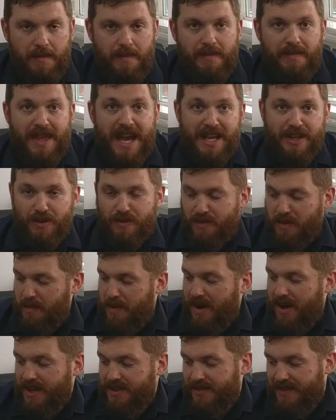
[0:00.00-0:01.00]
That's all for
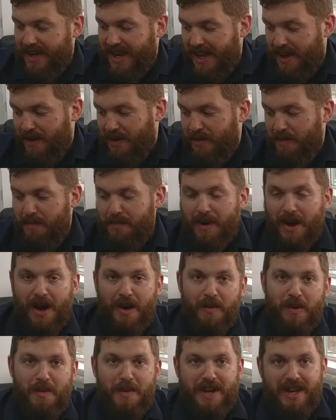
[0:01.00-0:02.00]
parts for now,
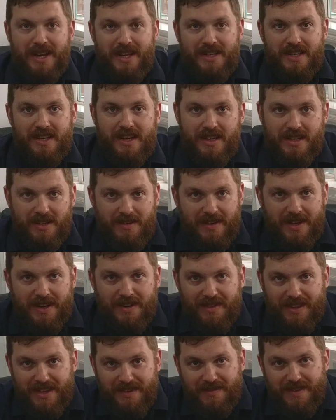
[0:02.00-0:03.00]
but what we're going to start doing
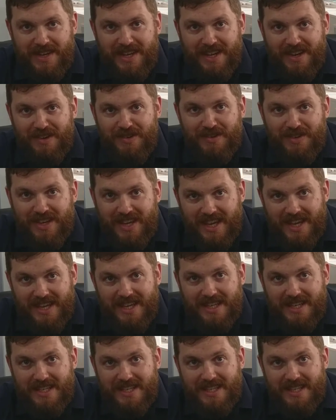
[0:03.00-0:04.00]
on these videos
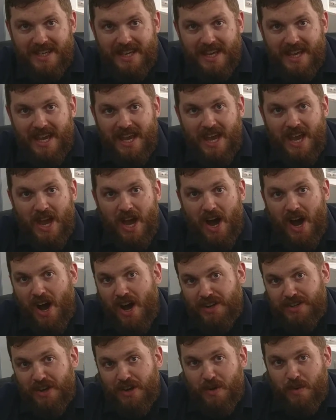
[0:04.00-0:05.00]
is
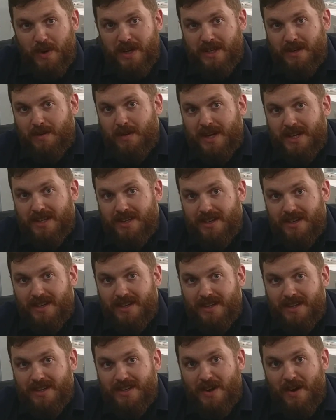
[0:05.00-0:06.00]
ask a quiz question.
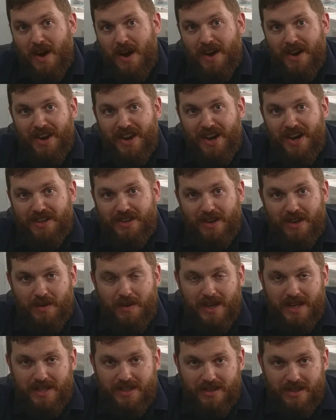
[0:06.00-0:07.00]
So I'm going to ask a
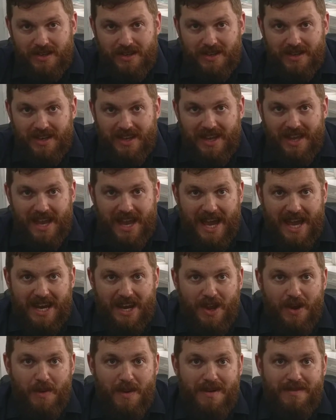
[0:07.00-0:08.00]
question, and
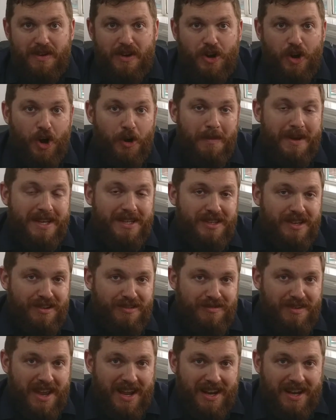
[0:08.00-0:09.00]
whoever comments
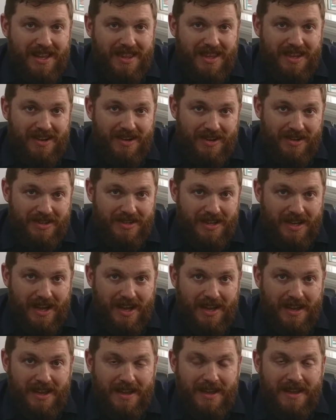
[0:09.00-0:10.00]
correctly the answer,
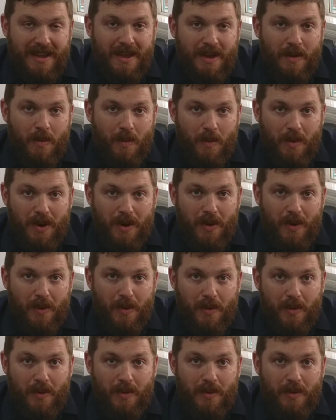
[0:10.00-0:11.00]
we
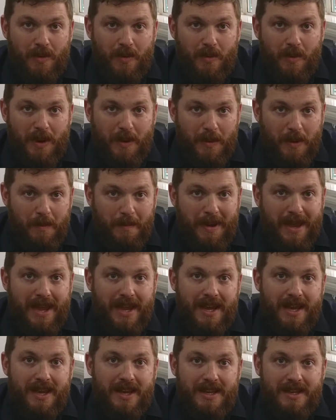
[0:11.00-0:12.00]
will
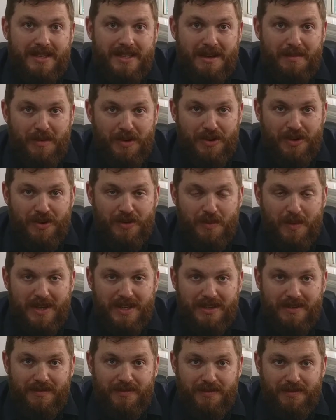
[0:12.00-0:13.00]
pick someone who
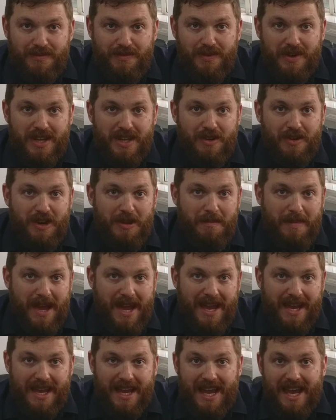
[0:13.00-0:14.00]
wins a free goodie
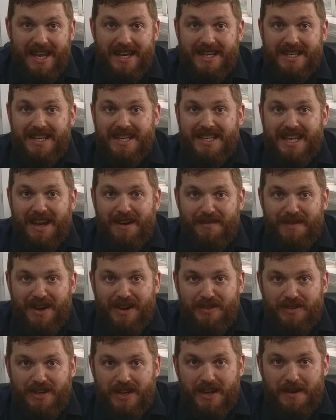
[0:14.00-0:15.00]
bag and a discount
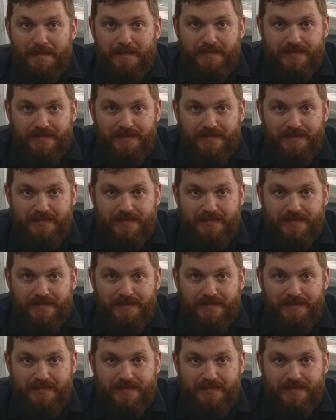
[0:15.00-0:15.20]
voucher.